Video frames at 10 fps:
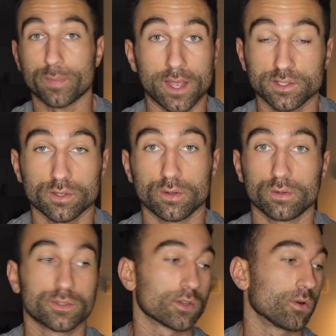
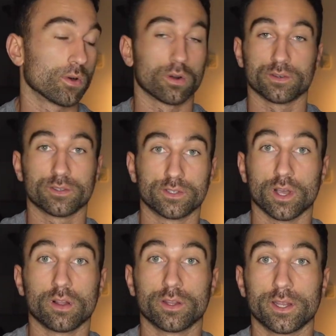pencils or
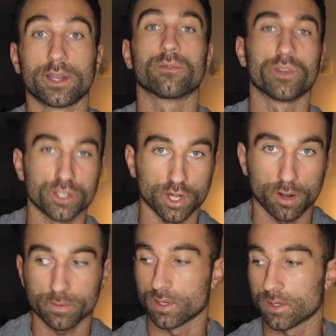dullen it and
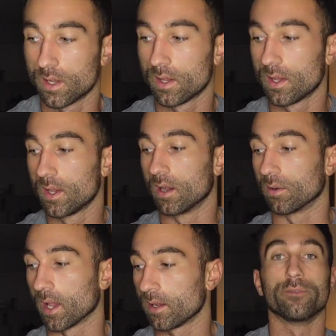resharpen it.
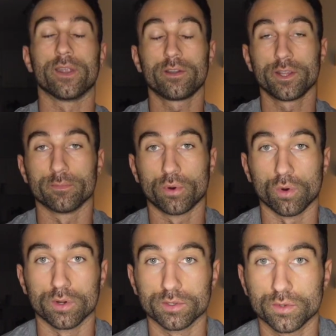Okay, very
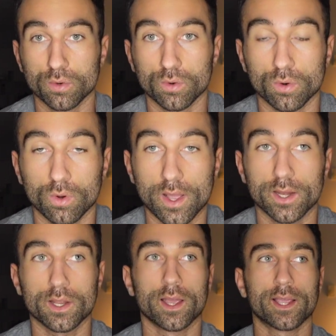important tool,
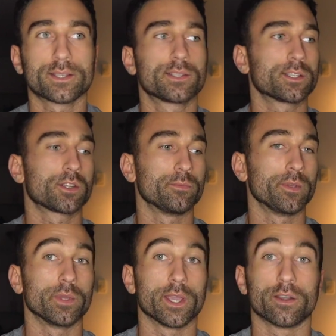and I guess this could be
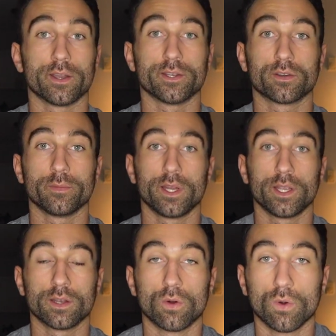beginner,
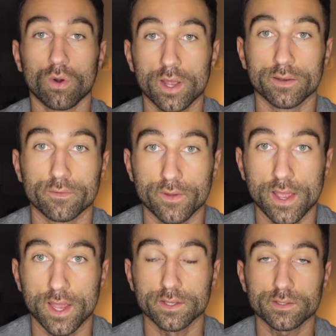intermediate, or
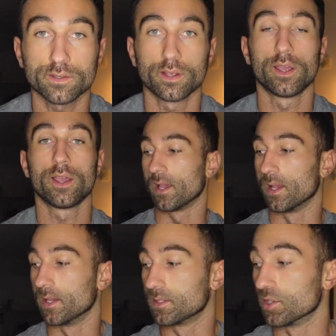advanced,
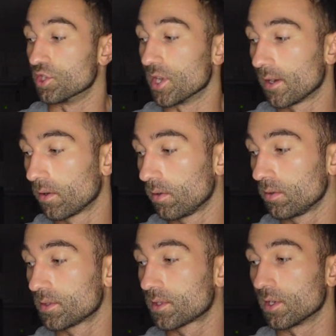is
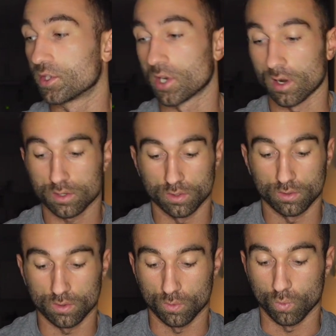General's
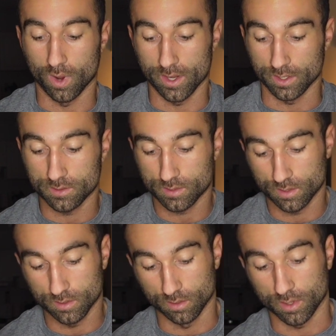Charcoal White.
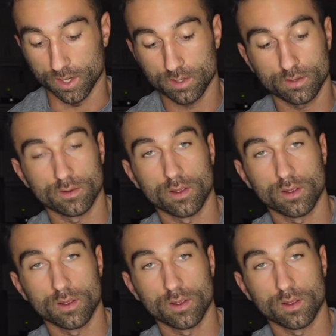Okay,